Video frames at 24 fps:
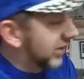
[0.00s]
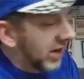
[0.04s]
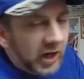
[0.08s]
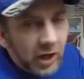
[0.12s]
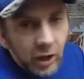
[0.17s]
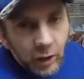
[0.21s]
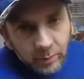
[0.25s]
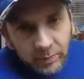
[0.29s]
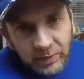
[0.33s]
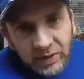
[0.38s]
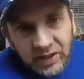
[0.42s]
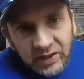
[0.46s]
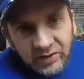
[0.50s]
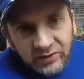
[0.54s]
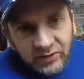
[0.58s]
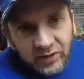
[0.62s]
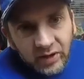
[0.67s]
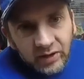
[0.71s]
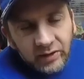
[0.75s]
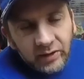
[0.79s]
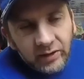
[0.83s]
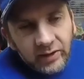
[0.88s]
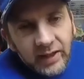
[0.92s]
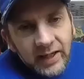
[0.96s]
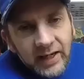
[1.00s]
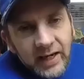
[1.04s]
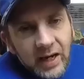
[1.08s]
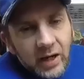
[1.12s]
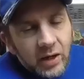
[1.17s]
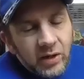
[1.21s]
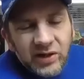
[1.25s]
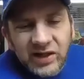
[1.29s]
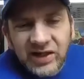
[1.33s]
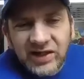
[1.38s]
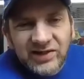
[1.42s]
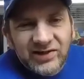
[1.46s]
the hairpins on the
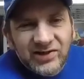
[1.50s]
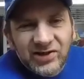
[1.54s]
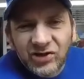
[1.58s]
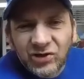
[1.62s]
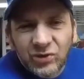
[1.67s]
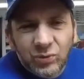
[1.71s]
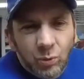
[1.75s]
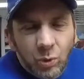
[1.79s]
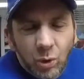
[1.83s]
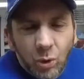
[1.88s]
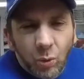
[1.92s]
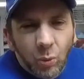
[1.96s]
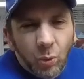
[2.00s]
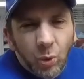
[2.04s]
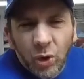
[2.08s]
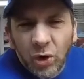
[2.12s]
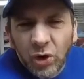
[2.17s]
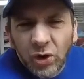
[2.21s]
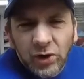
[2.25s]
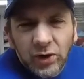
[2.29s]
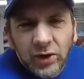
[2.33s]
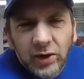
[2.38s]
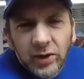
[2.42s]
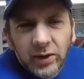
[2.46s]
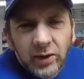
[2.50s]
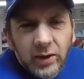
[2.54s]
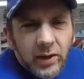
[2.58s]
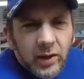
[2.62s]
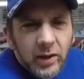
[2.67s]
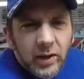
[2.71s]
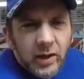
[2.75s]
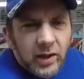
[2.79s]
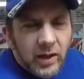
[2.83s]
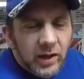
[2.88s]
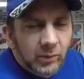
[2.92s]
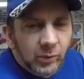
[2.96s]
layout, it just won't work.
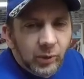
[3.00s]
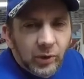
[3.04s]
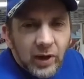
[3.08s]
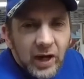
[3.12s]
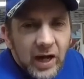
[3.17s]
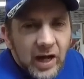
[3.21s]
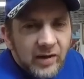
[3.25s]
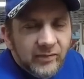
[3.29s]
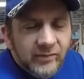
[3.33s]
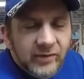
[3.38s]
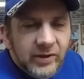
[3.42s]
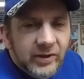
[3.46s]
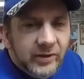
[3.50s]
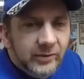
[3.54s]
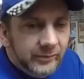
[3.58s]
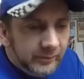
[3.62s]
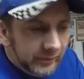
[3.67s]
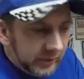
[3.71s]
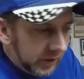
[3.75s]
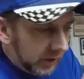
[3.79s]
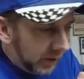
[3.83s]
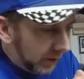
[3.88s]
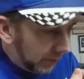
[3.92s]
We're having, you